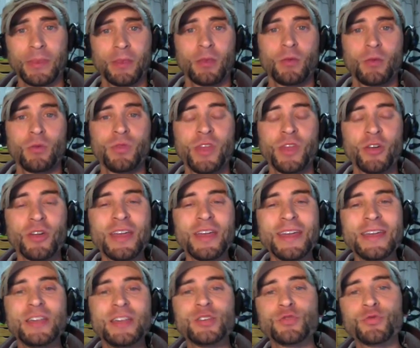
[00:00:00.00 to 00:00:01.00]
There
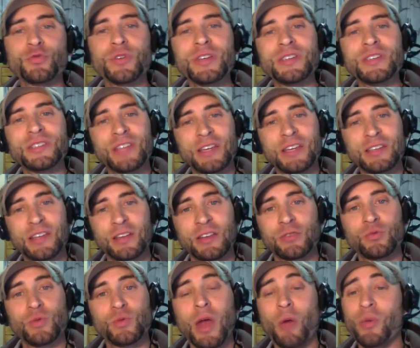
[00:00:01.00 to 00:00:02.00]
is resistance. Now,